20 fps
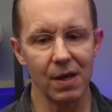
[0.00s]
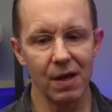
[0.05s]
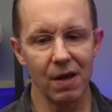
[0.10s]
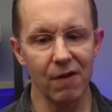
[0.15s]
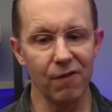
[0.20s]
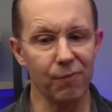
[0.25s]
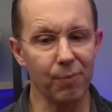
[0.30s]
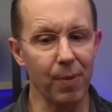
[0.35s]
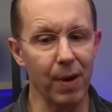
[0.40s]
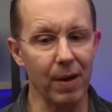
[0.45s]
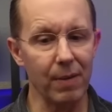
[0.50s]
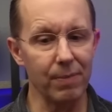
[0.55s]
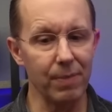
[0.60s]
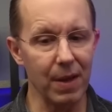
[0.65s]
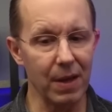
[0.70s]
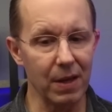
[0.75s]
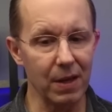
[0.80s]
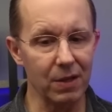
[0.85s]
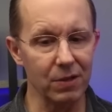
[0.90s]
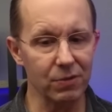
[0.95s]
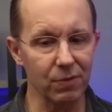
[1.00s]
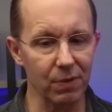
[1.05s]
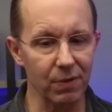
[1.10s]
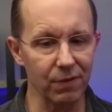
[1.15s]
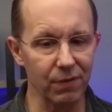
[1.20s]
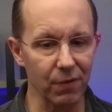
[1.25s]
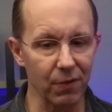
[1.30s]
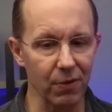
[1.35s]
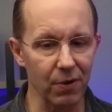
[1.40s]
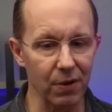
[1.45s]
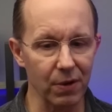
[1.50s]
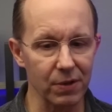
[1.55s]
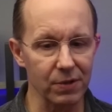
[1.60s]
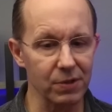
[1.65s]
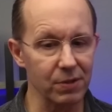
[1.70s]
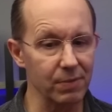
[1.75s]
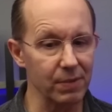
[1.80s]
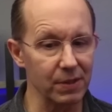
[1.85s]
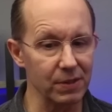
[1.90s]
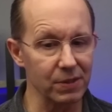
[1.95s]
If by baking 24 cookies
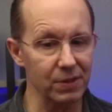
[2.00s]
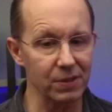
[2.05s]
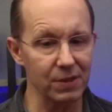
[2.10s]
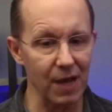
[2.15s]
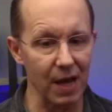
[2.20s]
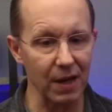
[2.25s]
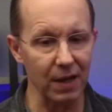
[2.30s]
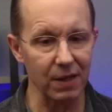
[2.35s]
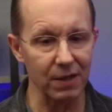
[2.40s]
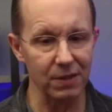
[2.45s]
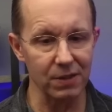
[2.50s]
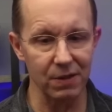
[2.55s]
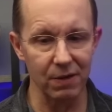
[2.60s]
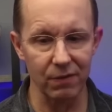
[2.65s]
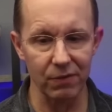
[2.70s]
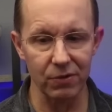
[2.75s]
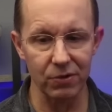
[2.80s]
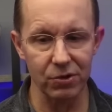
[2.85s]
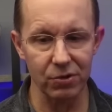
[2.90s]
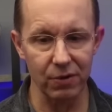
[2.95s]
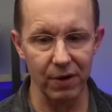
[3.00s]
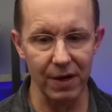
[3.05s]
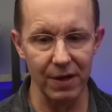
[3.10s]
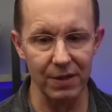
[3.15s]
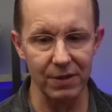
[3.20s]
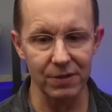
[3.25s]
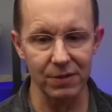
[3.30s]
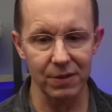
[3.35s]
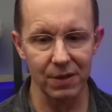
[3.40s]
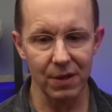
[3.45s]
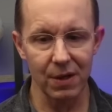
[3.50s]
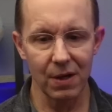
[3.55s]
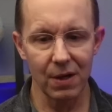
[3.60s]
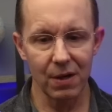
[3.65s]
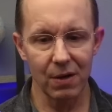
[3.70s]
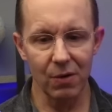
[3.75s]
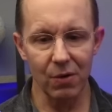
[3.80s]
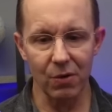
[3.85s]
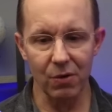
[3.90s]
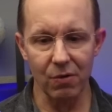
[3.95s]
you mean stacking several trays
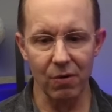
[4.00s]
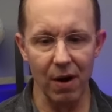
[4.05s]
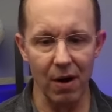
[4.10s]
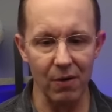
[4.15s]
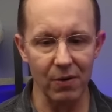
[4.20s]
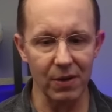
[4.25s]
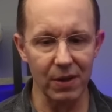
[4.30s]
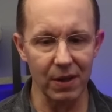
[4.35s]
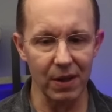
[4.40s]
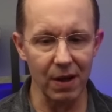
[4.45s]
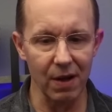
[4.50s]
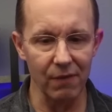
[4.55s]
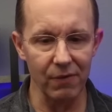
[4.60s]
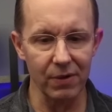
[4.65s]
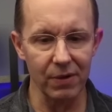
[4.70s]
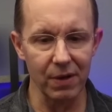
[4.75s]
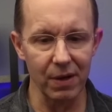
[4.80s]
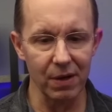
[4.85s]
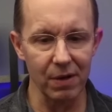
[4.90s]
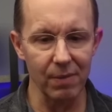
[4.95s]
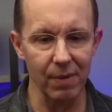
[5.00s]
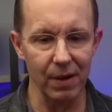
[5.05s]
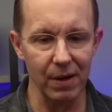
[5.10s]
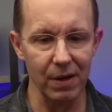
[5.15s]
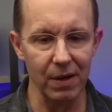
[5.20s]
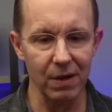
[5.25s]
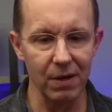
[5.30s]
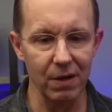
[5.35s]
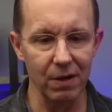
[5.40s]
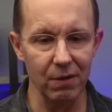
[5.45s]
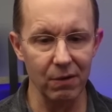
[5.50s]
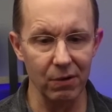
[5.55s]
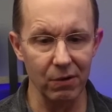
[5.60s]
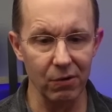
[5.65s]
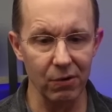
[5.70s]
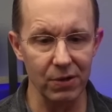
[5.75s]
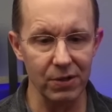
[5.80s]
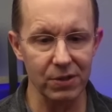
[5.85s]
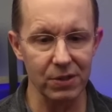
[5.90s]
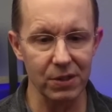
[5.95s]
or crowding the oven, then you might need to
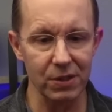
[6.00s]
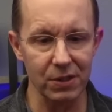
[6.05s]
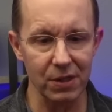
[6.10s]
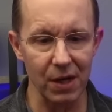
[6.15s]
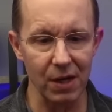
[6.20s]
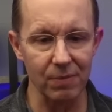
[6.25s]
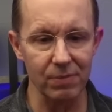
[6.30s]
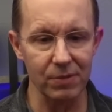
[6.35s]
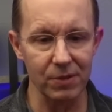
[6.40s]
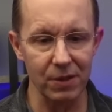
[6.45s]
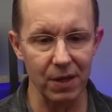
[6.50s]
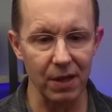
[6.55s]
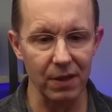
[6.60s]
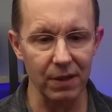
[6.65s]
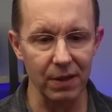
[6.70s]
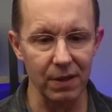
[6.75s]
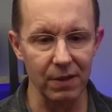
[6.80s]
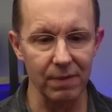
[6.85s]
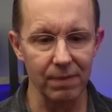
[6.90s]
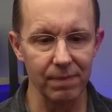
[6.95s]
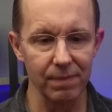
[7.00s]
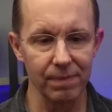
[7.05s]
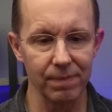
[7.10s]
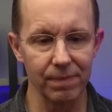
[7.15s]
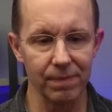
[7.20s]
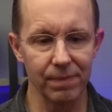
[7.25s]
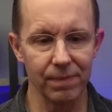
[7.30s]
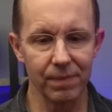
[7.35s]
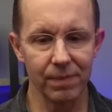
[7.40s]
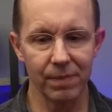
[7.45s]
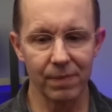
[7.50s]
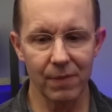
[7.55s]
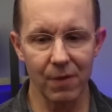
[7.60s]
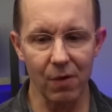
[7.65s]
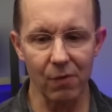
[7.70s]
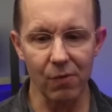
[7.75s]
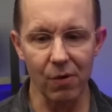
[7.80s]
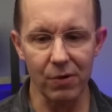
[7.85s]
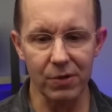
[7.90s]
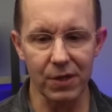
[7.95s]
increase the time slightly
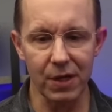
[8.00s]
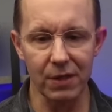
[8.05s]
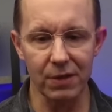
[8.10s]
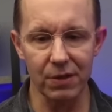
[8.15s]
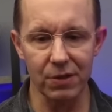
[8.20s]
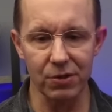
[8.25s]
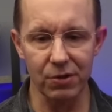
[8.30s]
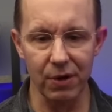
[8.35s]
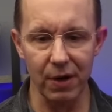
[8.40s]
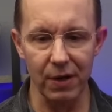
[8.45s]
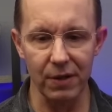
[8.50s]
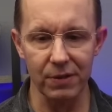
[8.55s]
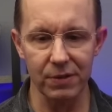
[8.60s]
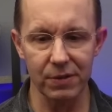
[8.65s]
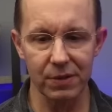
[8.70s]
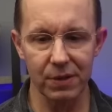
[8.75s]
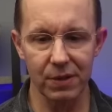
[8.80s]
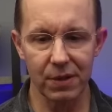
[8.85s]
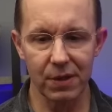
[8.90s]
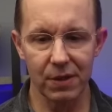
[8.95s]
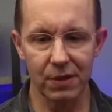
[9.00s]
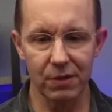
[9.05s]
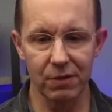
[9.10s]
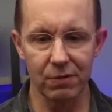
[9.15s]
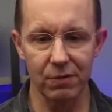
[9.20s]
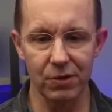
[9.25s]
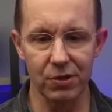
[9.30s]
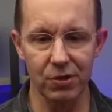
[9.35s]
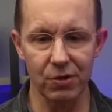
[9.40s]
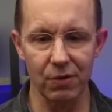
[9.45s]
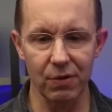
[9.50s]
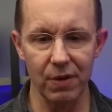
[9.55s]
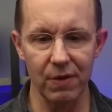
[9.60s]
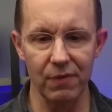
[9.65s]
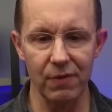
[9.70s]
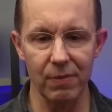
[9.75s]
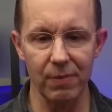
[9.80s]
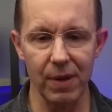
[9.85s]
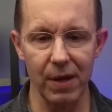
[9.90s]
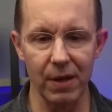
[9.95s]
or rotate the trays to ensure
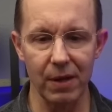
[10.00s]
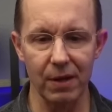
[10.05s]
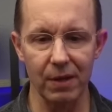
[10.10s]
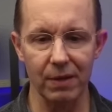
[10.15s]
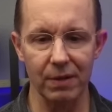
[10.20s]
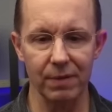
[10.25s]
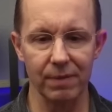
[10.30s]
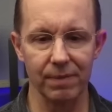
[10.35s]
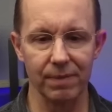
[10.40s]
even baking.